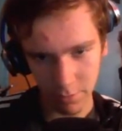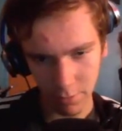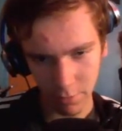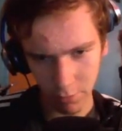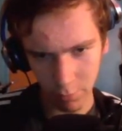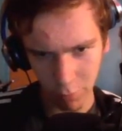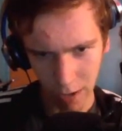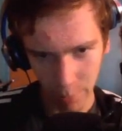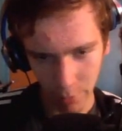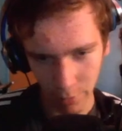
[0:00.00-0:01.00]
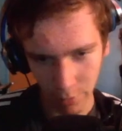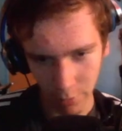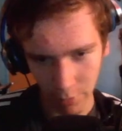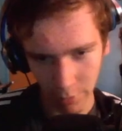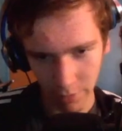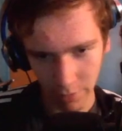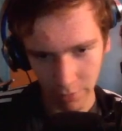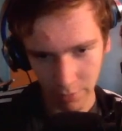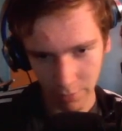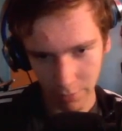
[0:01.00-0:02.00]
good and proper, you know what I mean?
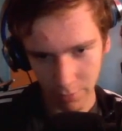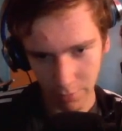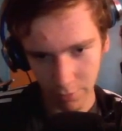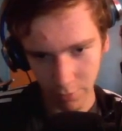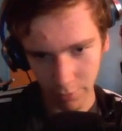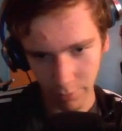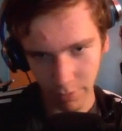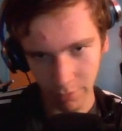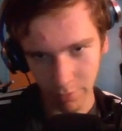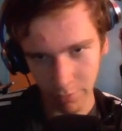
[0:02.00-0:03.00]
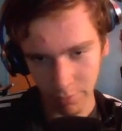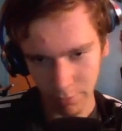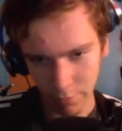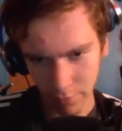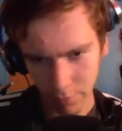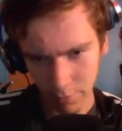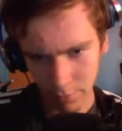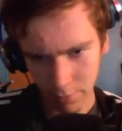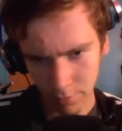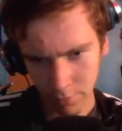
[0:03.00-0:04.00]
You know what I mean?
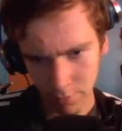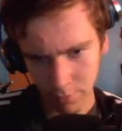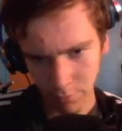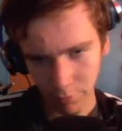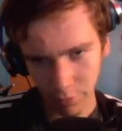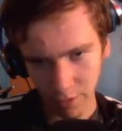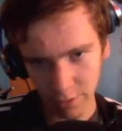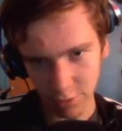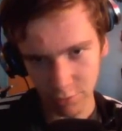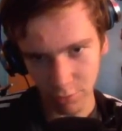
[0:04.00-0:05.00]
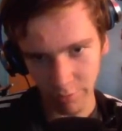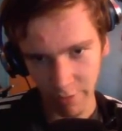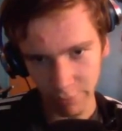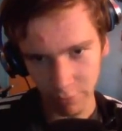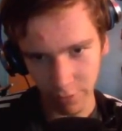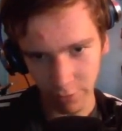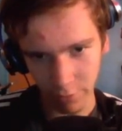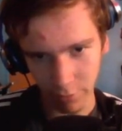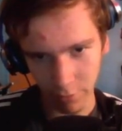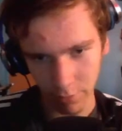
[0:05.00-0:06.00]
Before they destroy my front
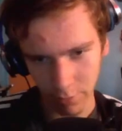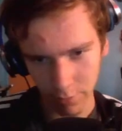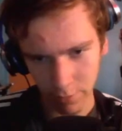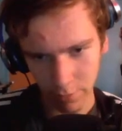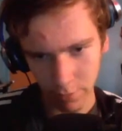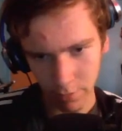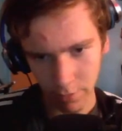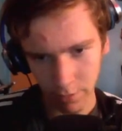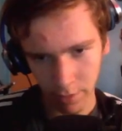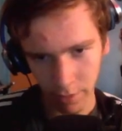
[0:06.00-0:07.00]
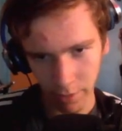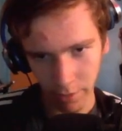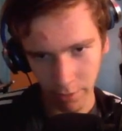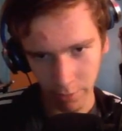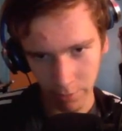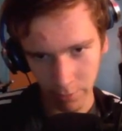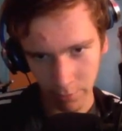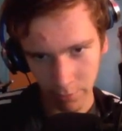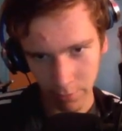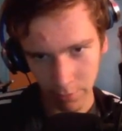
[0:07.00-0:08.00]
door. Hey,
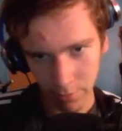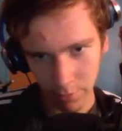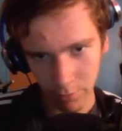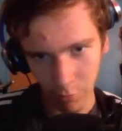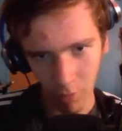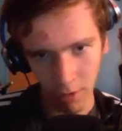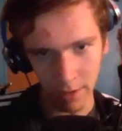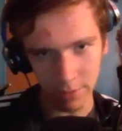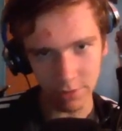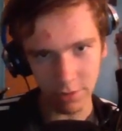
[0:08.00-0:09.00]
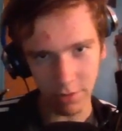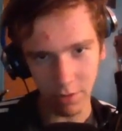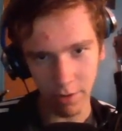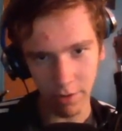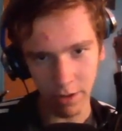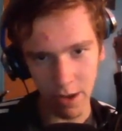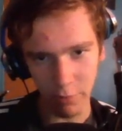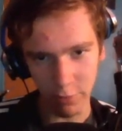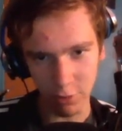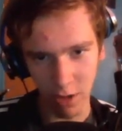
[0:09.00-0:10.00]
you morons are gonna have
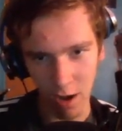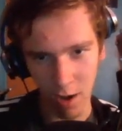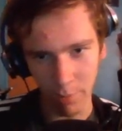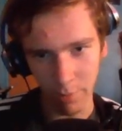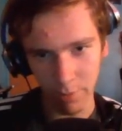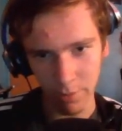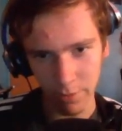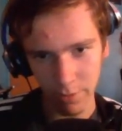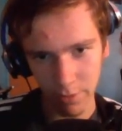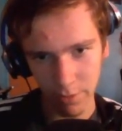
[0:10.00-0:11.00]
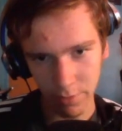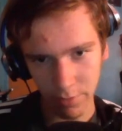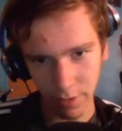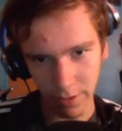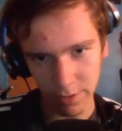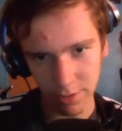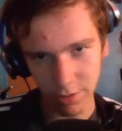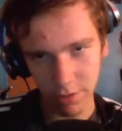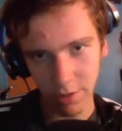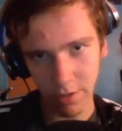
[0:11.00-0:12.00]
to stop.
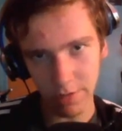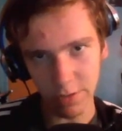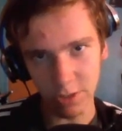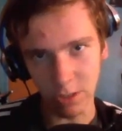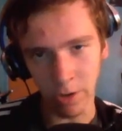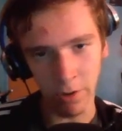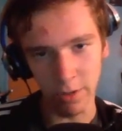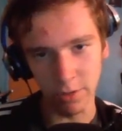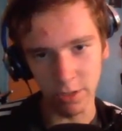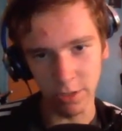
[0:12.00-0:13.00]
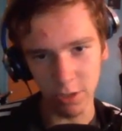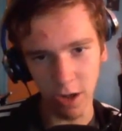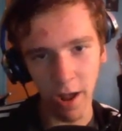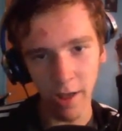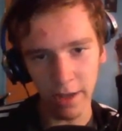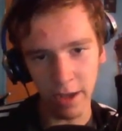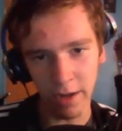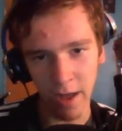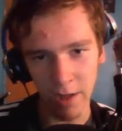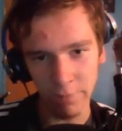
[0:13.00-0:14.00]
This is a serious issue. I can't
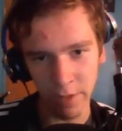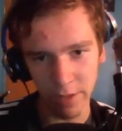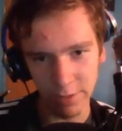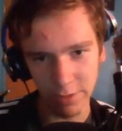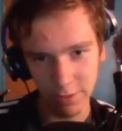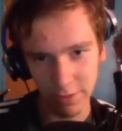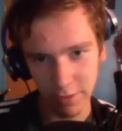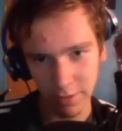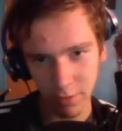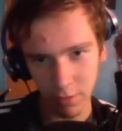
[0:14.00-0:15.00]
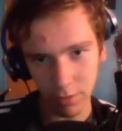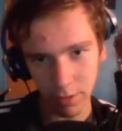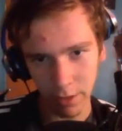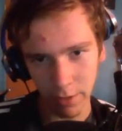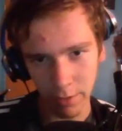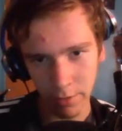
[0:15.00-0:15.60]
have this, okay?